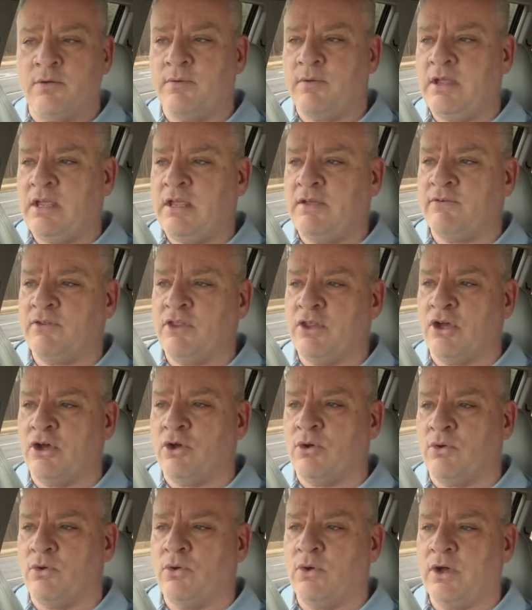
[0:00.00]
Even
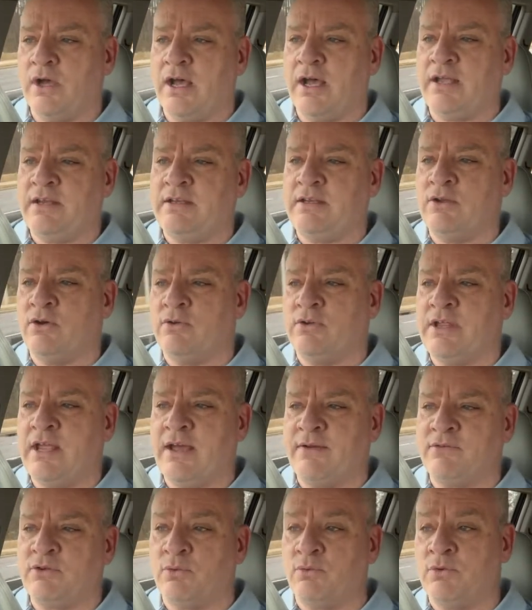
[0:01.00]
though I only have
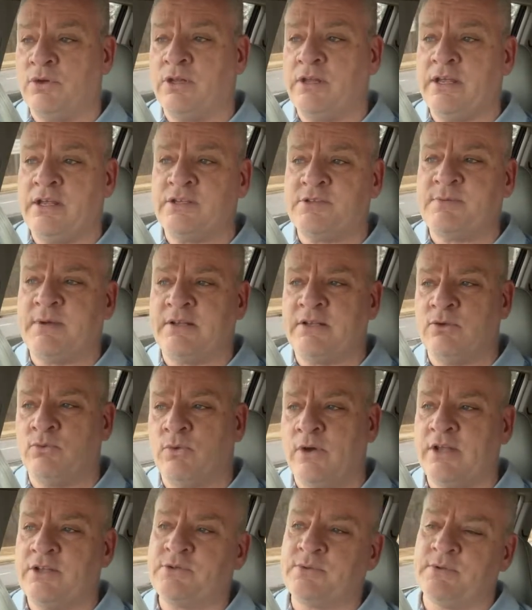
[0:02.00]
to really inspect it
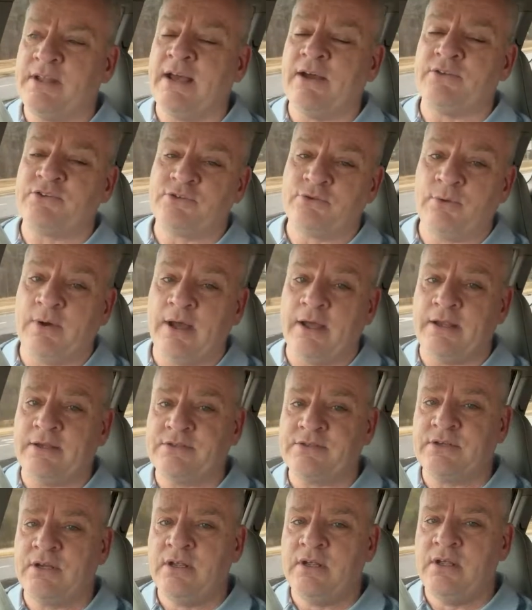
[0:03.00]
once. Well, now it's
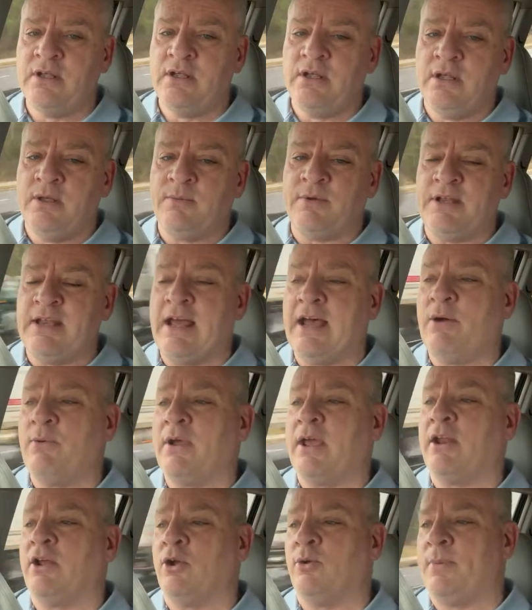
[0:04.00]
twice. But now we got
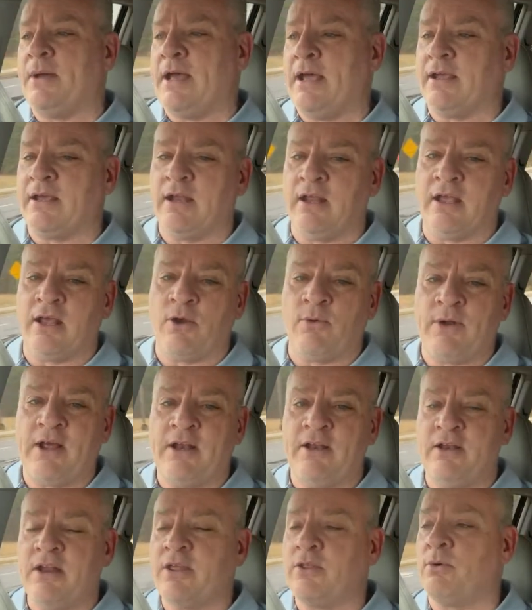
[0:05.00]
to go back and I got to write
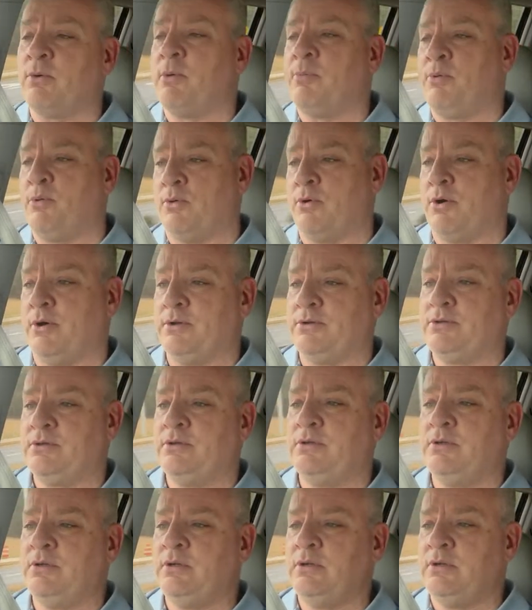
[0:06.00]
another report
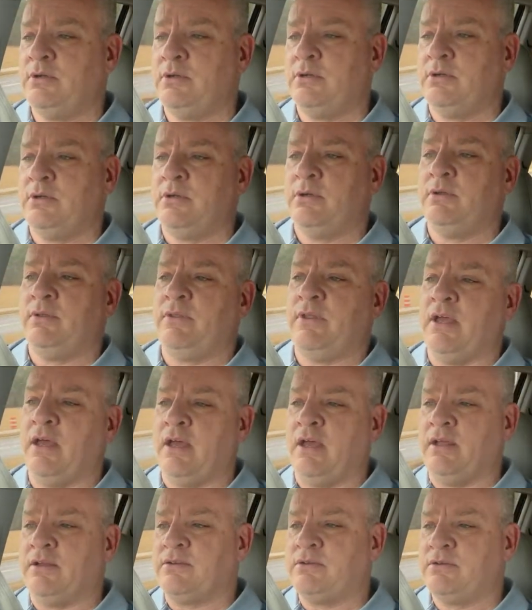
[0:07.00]

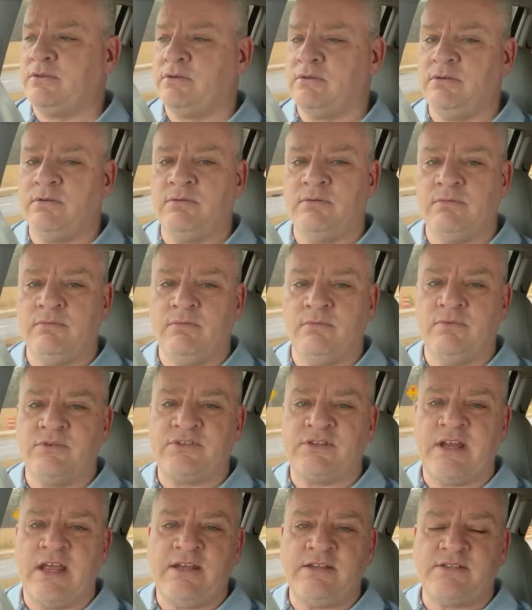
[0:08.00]
that
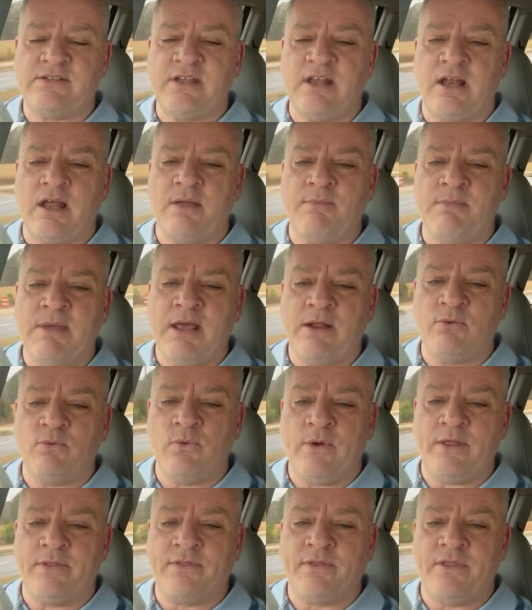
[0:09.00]
states that I met
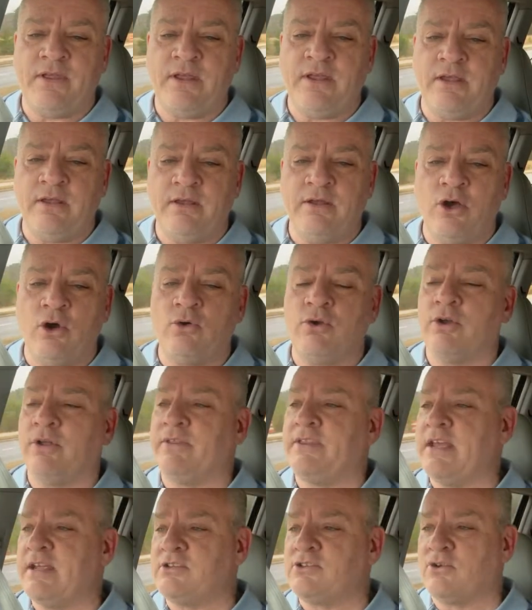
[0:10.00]
with the... Oh, good.
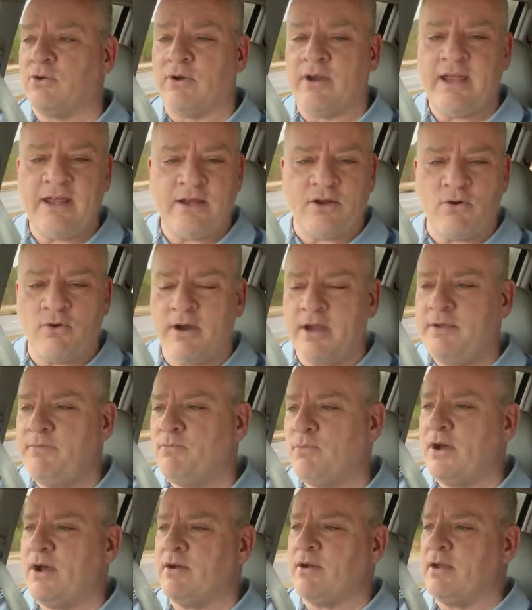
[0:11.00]
Thanks, Corey. Hey, Corey.
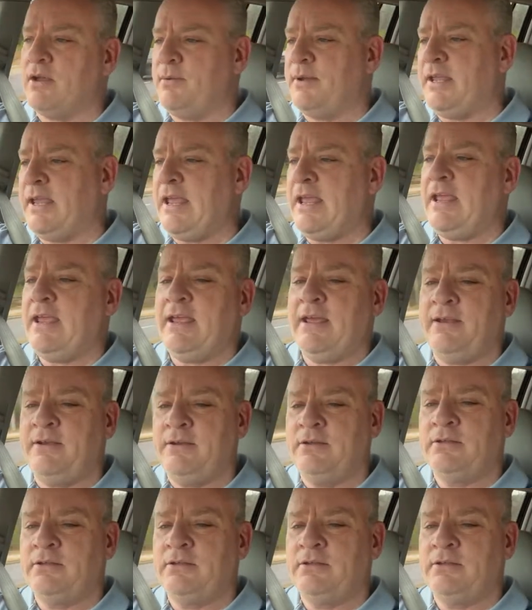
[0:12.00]
Welcome again.